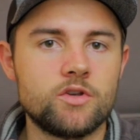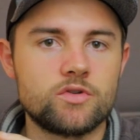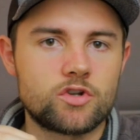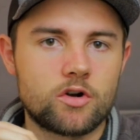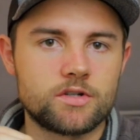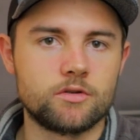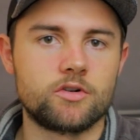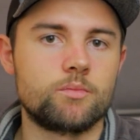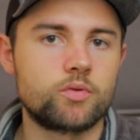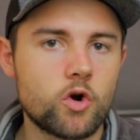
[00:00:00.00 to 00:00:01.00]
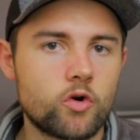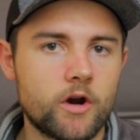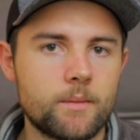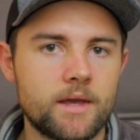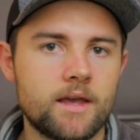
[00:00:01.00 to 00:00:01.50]
you start to learn
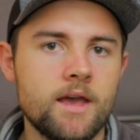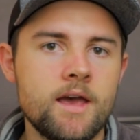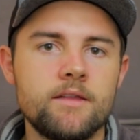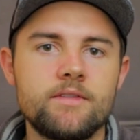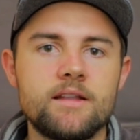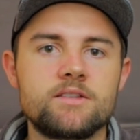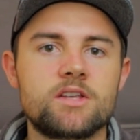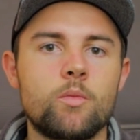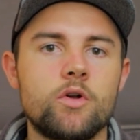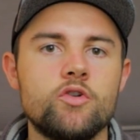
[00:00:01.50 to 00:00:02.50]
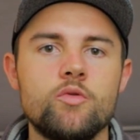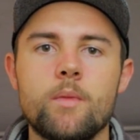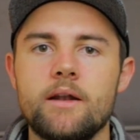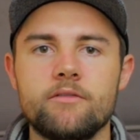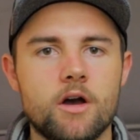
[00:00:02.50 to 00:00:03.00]
programming than someone who
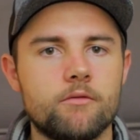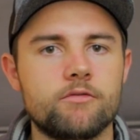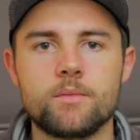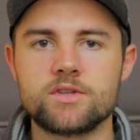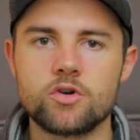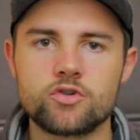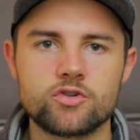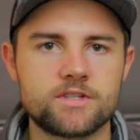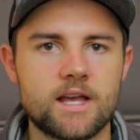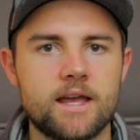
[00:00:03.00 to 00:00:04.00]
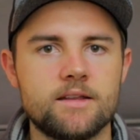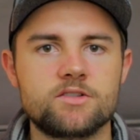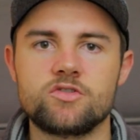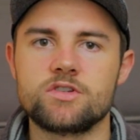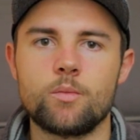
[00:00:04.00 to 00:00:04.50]
might have come from a social
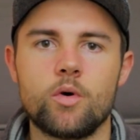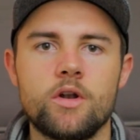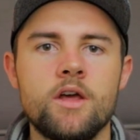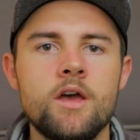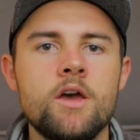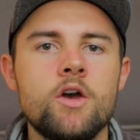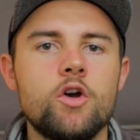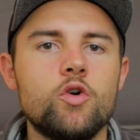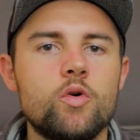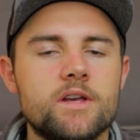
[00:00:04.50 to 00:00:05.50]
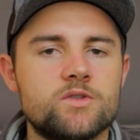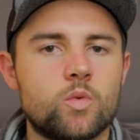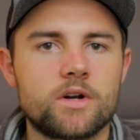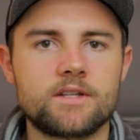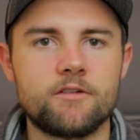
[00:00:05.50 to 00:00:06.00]
science or someone who has
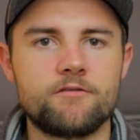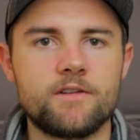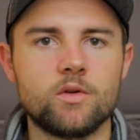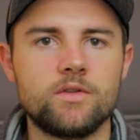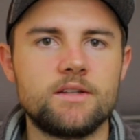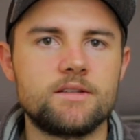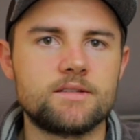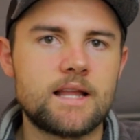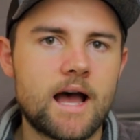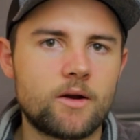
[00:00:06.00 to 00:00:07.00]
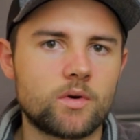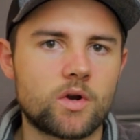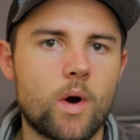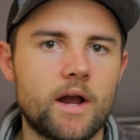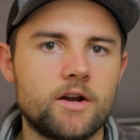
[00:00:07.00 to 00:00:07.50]
worked in a field that does not
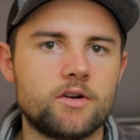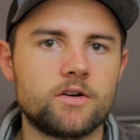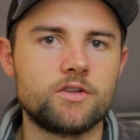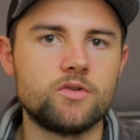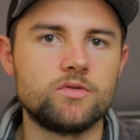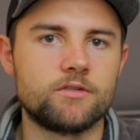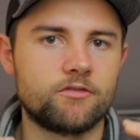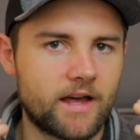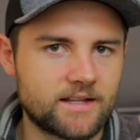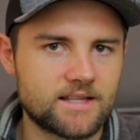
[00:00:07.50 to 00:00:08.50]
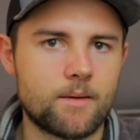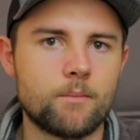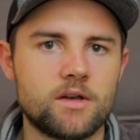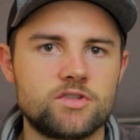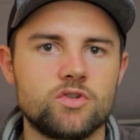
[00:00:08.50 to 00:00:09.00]
require you to flex that
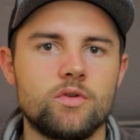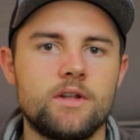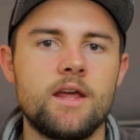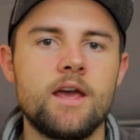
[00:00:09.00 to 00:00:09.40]
muscle